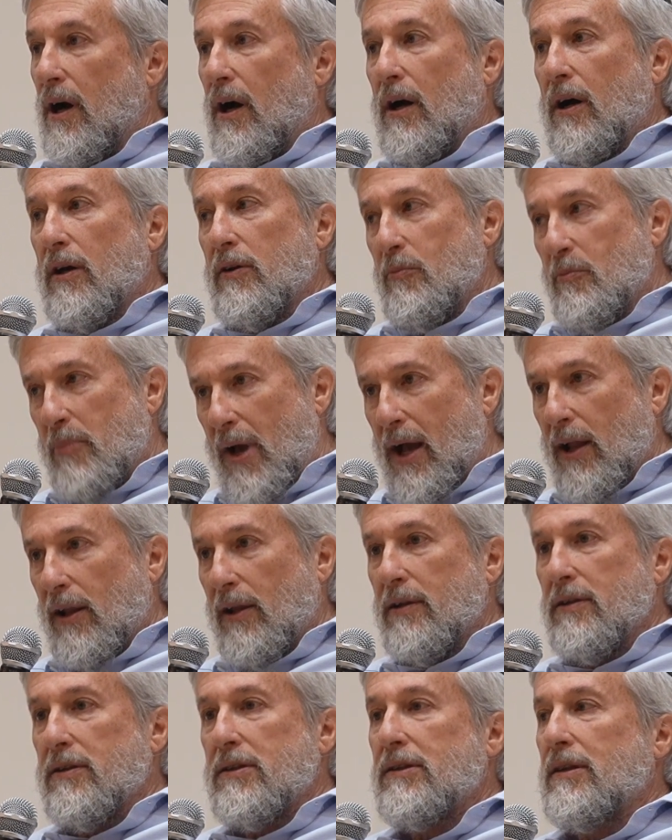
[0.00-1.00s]

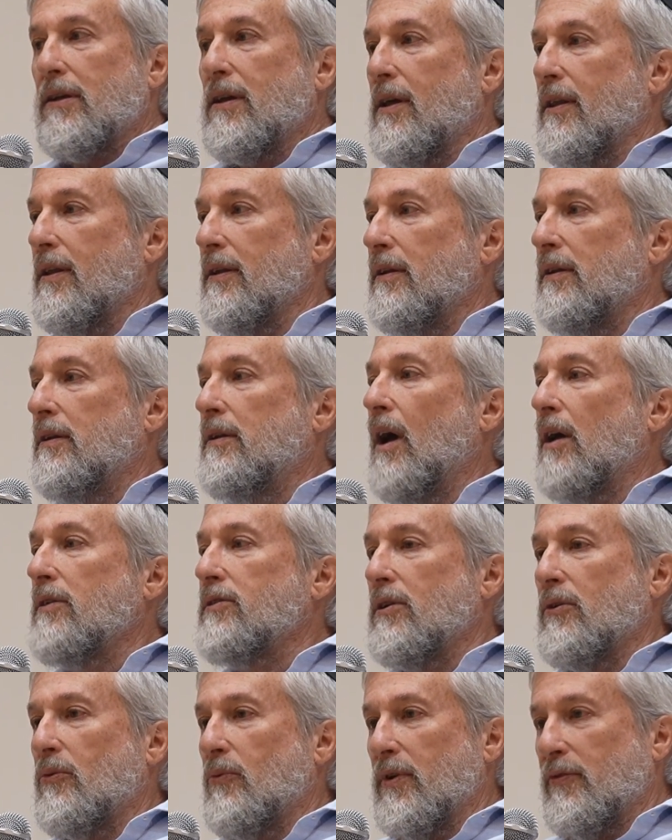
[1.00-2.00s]
unbalanced, that
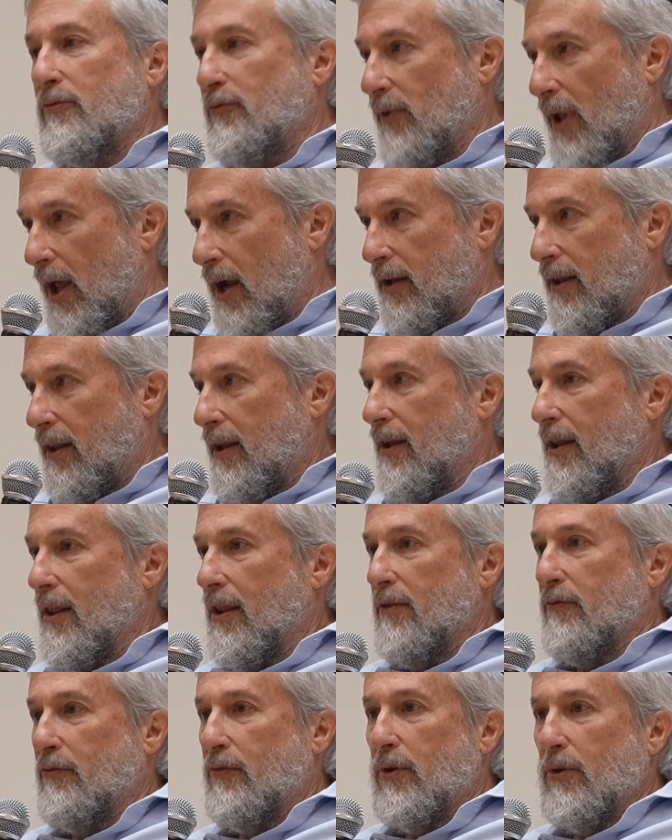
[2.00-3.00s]
doesn't
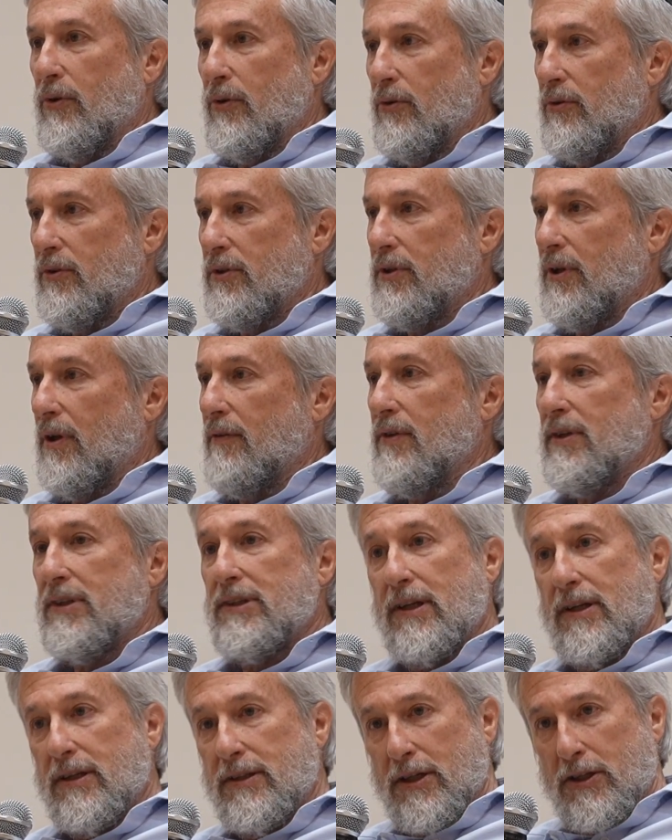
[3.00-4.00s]
reflect the views of the
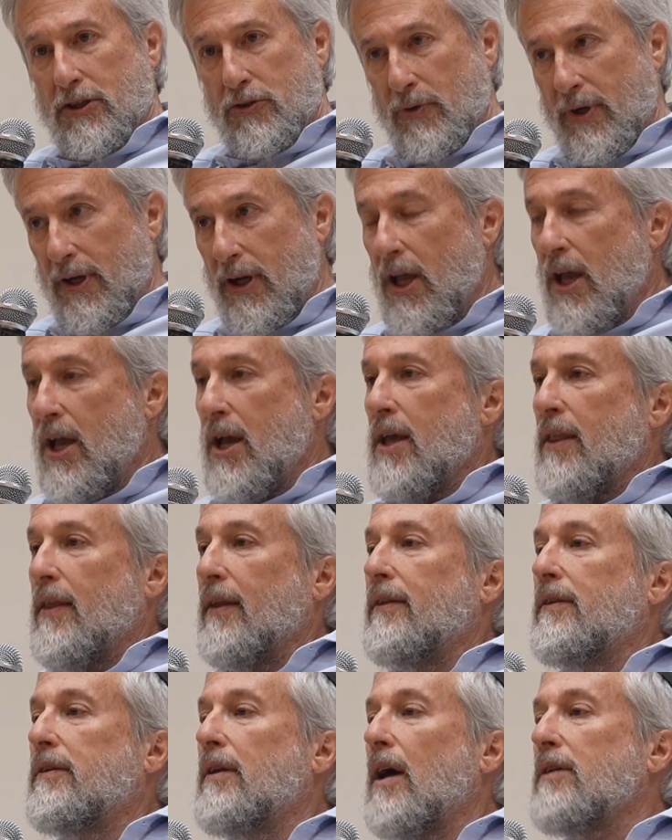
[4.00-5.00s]
citizenry,
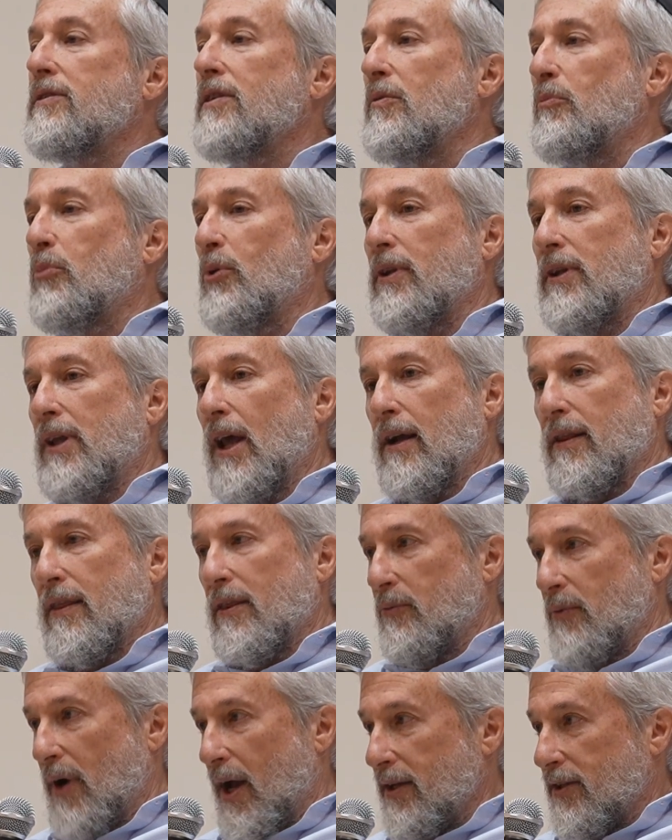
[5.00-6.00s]
that doesn't protect
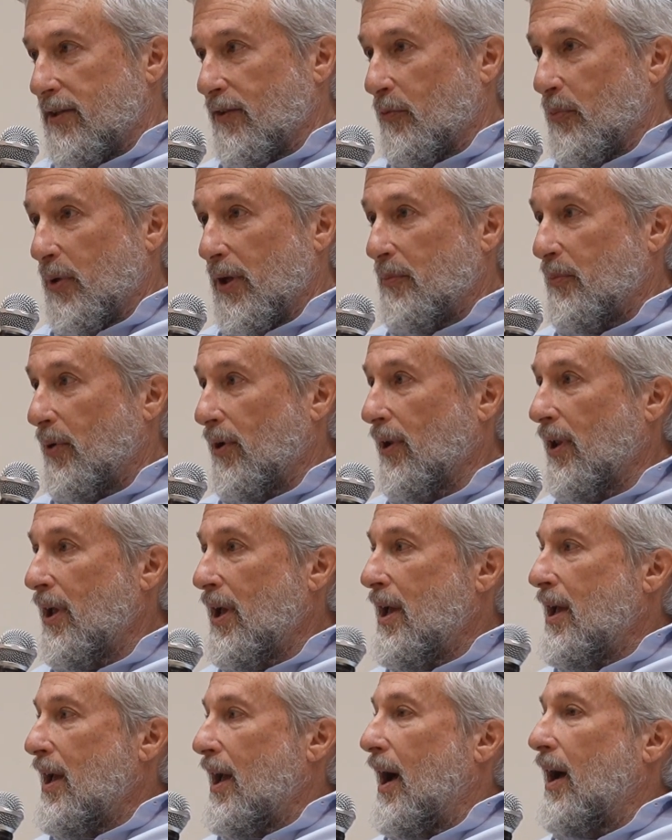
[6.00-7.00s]
the rights of
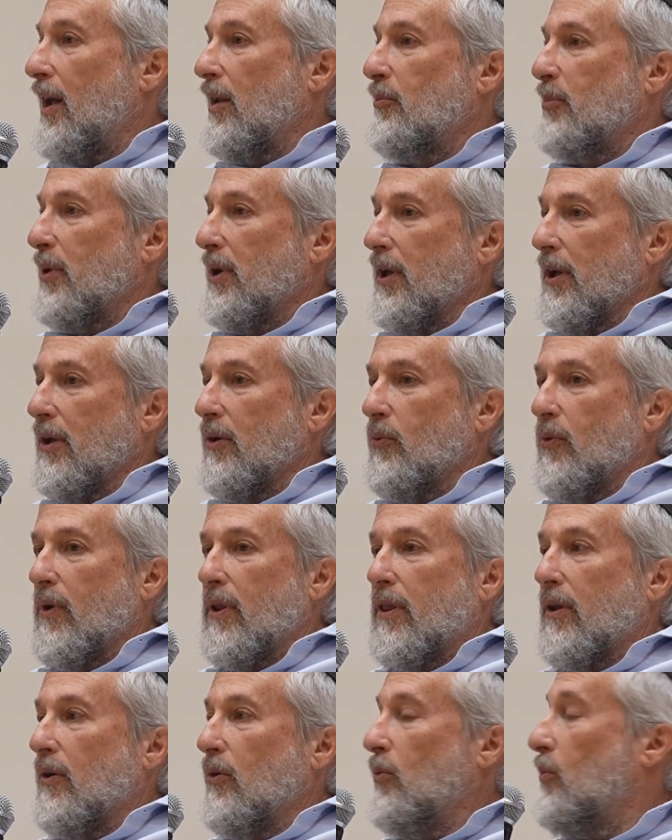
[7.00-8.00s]
people. I'll begin
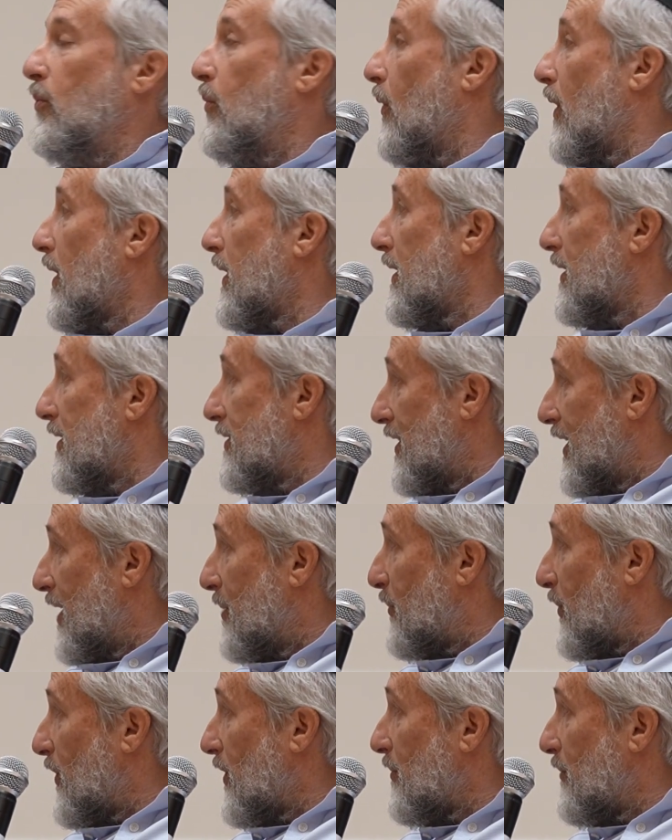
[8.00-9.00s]
with one
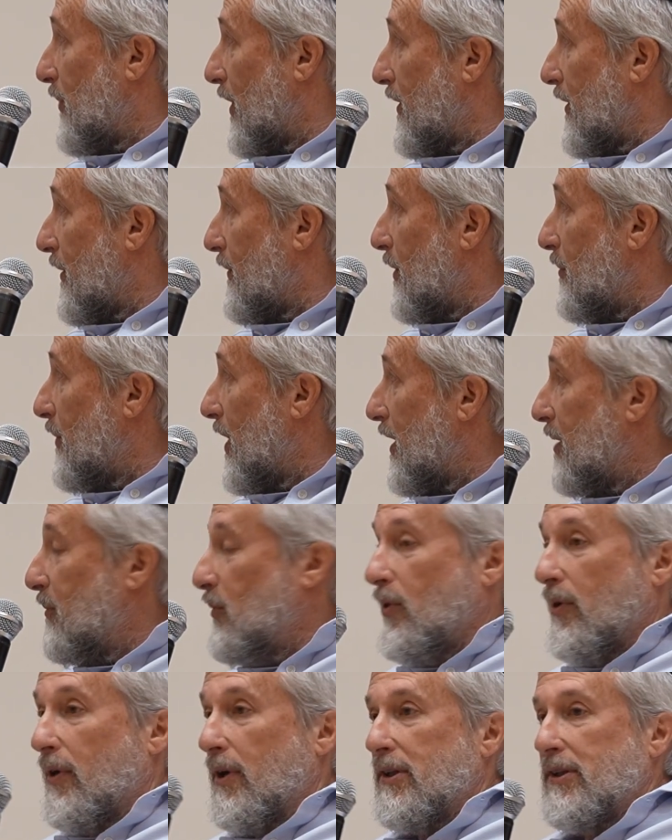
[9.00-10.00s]
example, but there are many
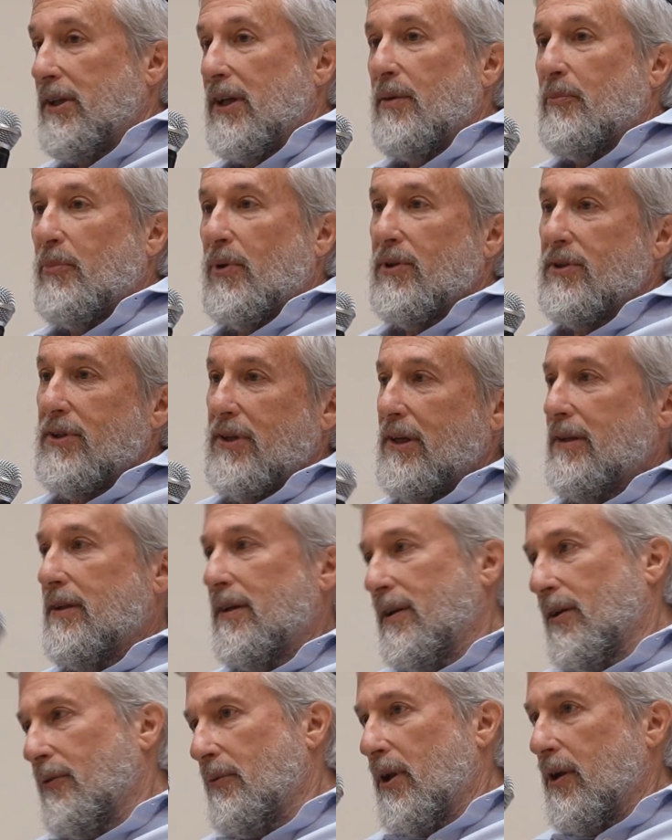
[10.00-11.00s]
more examples.
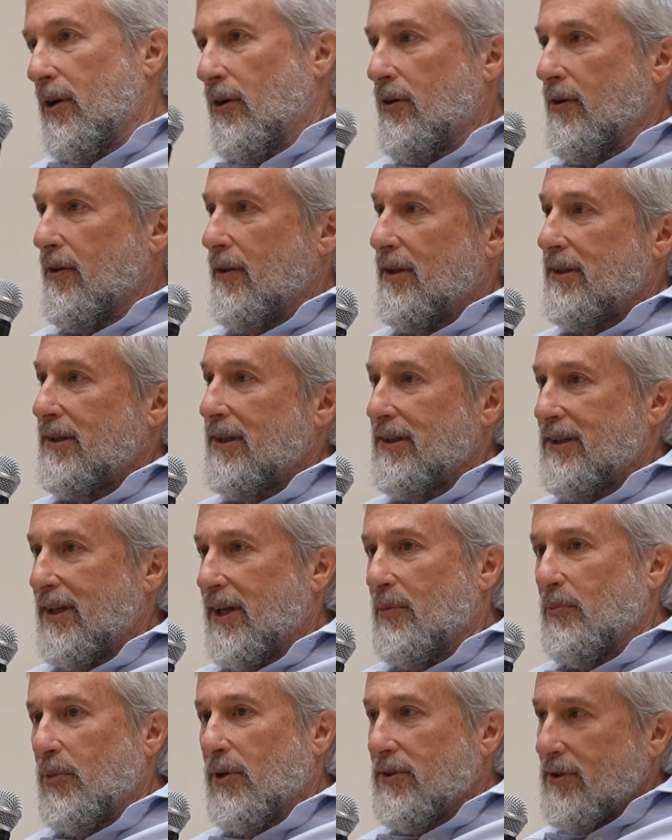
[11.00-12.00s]
You already heard this
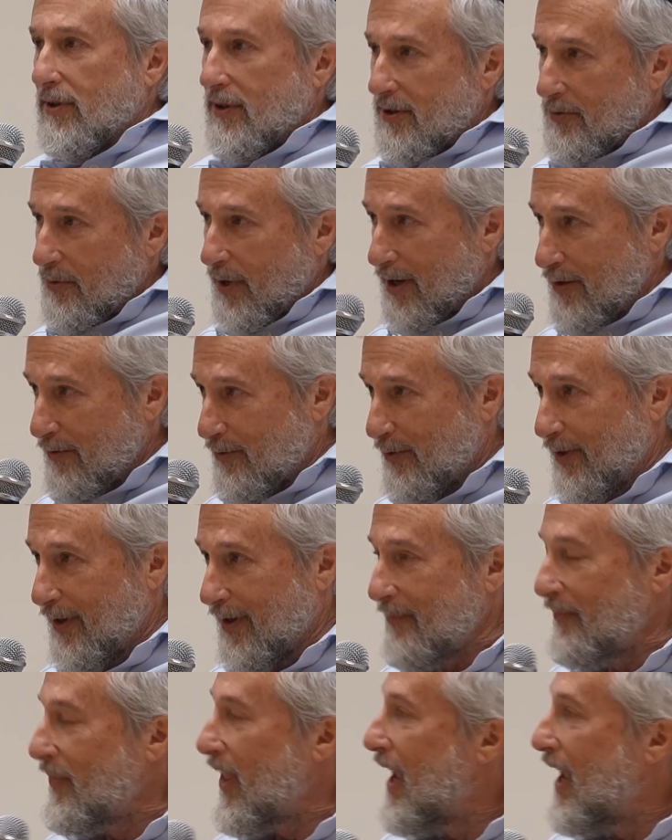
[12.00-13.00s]
example, so he's ready for it.